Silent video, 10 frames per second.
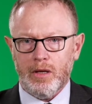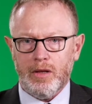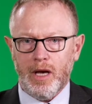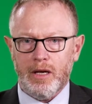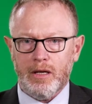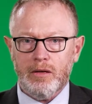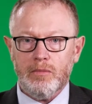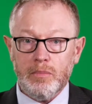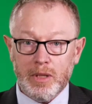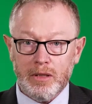
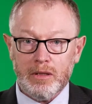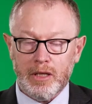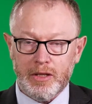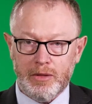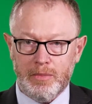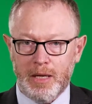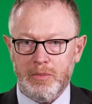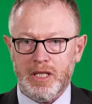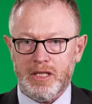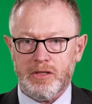That bill at the
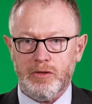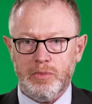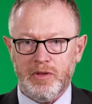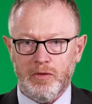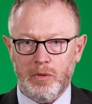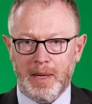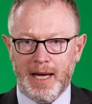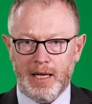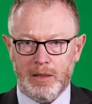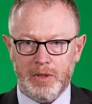moment is still before
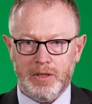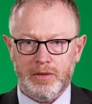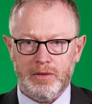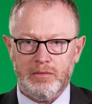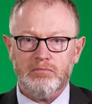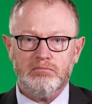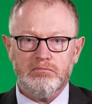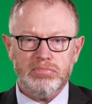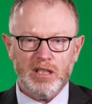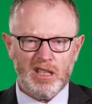Parliament,
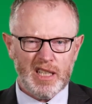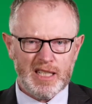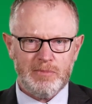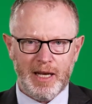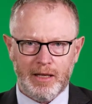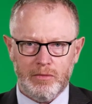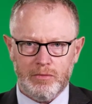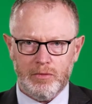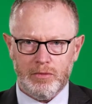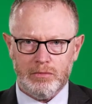but I expect it
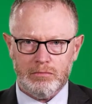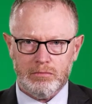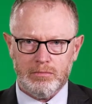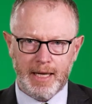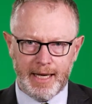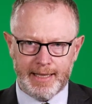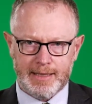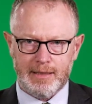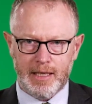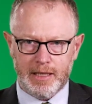will
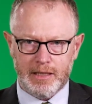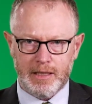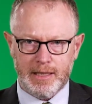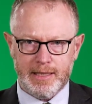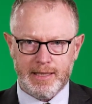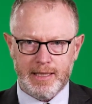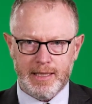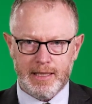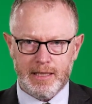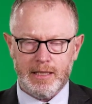pass largely as it
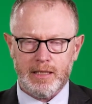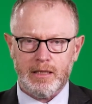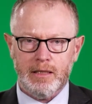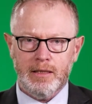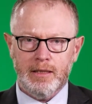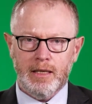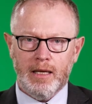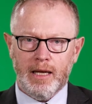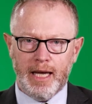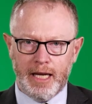is.
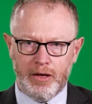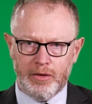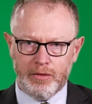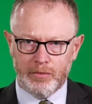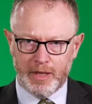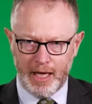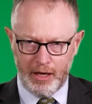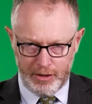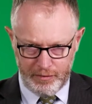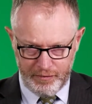And we're
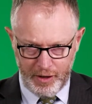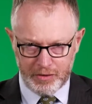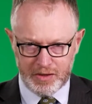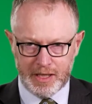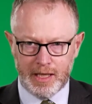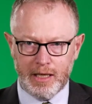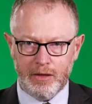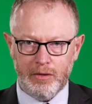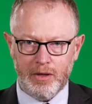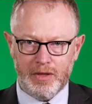going to focus
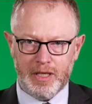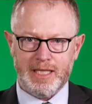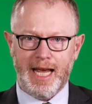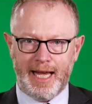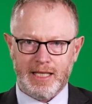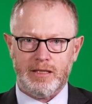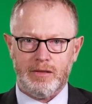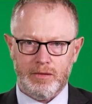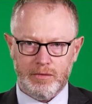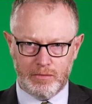here on the
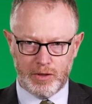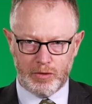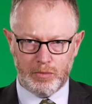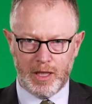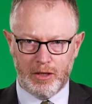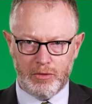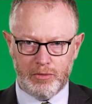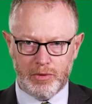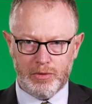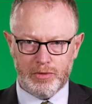tax
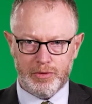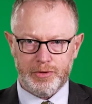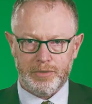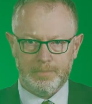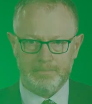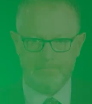whistleblower rules.